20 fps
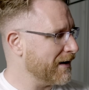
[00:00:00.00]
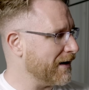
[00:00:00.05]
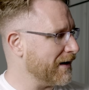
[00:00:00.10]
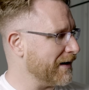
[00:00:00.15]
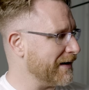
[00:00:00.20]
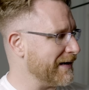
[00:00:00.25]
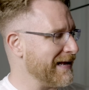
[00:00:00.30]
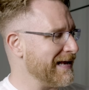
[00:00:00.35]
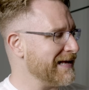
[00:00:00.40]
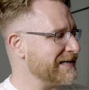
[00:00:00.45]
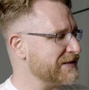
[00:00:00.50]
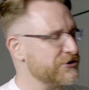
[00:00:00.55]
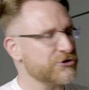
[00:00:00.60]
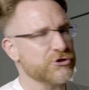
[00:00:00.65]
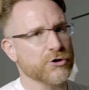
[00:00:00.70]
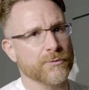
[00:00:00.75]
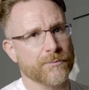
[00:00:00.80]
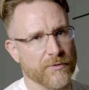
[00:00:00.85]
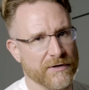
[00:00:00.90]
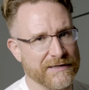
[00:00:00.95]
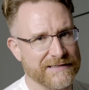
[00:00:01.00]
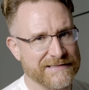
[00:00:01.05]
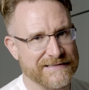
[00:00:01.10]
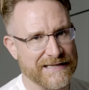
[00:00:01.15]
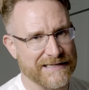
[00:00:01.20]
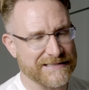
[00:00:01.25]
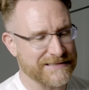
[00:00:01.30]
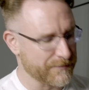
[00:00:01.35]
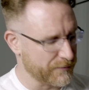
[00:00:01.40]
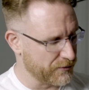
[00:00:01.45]
It is super
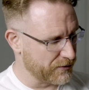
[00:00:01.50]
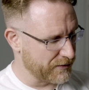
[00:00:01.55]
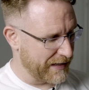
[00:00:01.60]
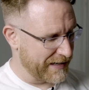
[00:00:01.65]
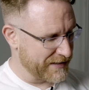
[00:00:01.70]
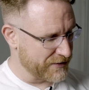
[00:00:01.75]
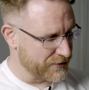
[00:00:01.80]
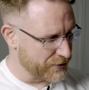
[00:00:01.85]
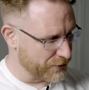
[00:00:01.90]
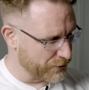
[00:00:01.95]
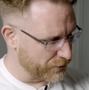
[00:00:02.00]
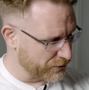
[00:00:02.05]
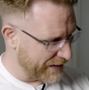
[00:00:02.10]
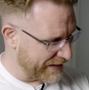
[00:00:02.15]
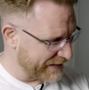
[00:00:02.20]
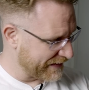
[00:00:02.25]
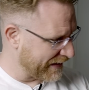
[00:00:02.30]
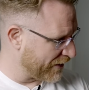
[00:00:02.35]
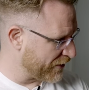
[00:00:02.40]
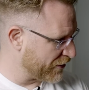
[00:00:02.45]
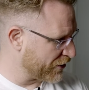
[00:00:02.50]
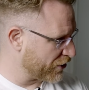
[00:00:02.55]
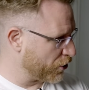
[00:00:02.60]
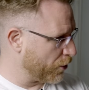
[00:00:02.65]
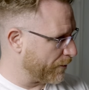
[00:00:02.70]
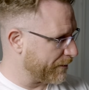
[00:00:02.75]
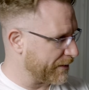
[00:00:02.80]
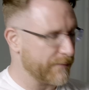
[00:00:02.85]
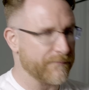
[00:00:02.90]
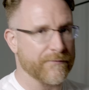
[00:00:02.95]
accessible. I do like how you can
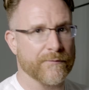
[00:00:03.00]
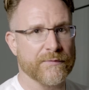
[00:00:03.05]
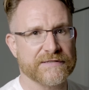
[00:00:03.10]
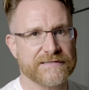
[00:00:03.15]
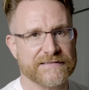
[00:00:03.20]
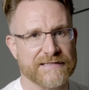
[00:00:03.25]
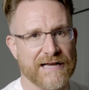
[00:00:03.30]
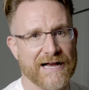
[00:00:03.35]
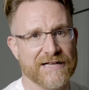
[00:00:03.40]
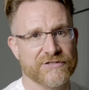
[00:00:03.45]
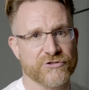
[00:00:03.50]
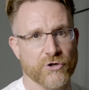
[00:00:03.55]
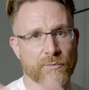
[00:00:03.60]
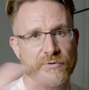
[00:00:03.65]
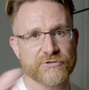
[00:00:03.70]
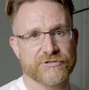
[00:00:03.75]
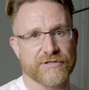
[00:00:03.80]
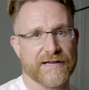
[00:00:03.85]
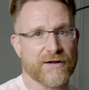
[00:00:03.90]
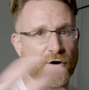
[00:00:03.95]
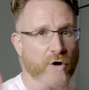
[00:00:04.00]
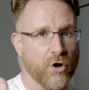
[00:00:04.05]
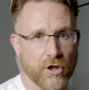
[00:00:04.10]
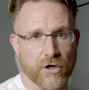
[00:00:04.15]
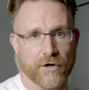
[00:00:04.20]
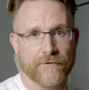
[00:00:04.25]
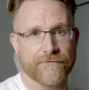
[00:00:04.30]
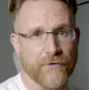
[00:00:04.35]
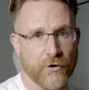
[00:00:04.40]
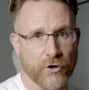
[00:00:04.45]
open up from the sides, almost like all
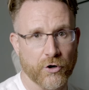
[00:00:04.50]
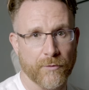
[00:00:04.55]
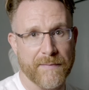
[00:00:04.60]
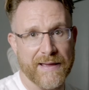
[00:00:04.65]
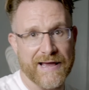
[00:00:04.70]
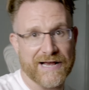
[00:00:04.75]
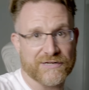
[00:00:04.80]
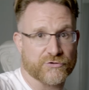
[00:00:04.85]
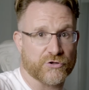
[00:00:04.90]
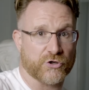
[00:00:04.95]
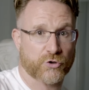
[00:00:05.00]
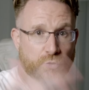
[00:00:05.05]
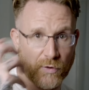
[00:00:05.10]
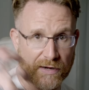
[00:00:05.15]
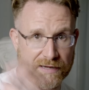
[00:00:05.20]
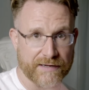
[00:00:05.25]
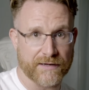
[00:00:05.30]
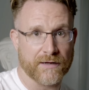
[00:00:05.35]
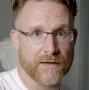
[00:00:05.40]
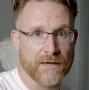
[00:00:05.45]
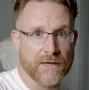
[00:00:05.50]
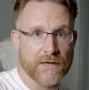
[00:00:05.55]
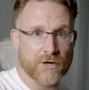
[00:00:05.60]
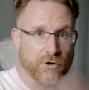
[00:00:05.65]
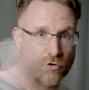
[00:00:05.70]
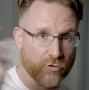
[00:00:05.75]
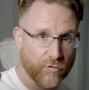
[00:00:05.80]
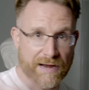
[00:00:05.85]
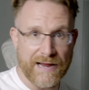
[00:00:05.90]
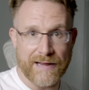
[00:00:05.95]
our photo bags with a quick
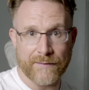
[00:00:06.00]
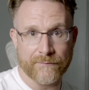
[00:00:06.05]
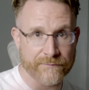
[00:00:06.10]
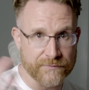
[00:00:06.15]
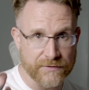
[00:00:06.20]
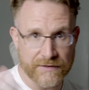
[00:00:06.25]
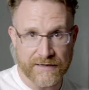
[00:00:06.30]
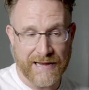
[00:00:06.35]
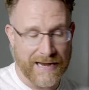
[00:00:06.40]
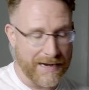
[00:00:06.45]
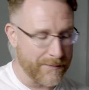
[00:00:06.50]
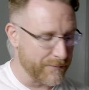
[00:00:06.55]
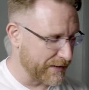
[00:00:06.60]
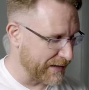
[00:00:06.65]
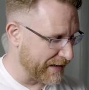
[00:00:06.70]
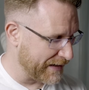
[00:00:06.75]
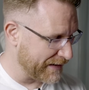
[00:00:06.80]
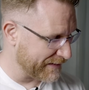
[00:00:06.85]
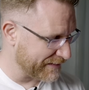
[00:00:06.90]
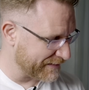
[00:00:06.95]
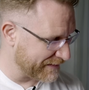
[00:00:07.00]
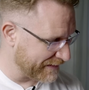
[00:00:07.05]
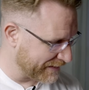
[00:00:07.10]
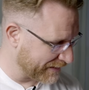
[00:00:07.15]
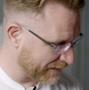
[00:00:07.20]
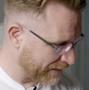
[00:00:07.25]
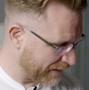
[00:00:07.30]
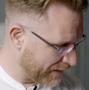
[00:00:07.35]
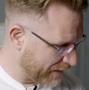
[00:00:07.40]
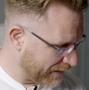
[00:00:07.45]
grab the camera kind of
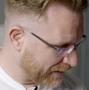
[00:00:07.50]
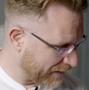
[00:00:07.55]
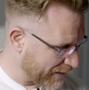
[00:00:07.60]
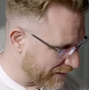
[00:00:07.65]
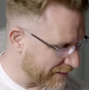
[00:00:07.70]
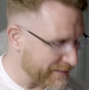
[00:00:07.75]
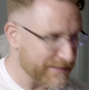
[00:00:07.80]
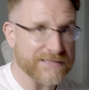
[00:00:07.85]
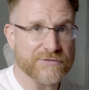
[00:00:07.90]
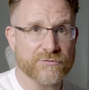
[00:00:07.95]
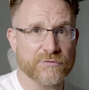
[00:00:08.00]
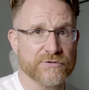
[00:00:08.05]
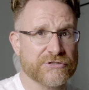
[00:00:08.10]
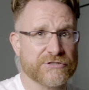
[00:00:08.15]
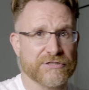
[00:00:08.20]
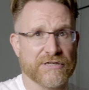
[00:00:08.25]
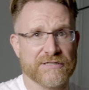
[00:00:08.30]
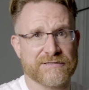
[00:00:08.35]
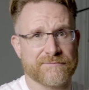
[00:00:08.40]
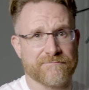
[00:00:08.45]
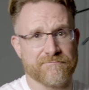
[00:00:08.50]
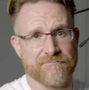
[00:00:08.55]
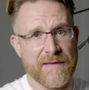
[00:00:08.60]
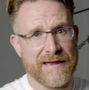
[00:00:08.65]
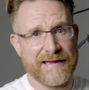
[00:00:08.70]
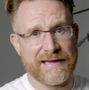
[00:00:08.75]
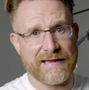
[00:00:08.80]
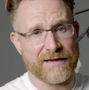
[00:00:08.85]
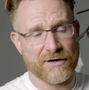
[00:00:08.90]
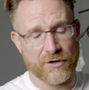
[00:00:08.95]
thing. This was just
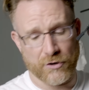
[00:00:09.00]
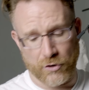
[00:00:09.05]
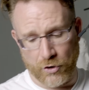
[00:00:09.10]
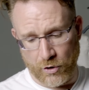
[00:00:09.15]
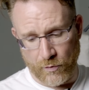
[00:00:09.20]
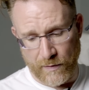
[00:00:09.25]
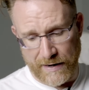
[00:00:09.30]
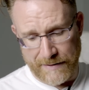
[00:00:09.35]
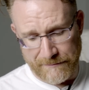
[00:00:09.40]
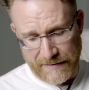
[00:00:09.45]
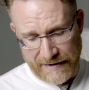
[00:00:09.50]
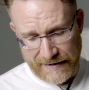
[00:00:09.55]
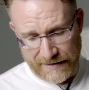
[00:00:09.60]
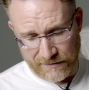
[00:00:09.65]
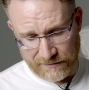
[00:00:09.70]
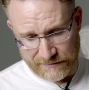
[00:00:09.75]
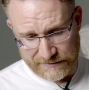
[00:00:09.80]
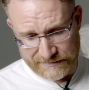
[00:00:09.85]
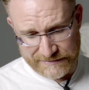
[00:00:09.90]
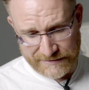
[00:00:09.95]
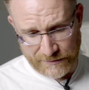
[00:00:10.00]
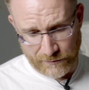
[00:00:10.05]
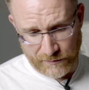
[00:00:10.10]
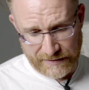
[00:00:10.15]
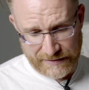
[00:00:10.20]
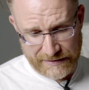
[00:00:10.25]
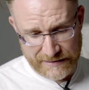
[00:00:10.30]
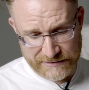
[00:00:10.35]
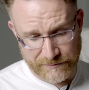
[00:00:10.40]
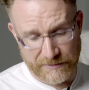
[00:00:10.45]
making it an all white panel to see what it is.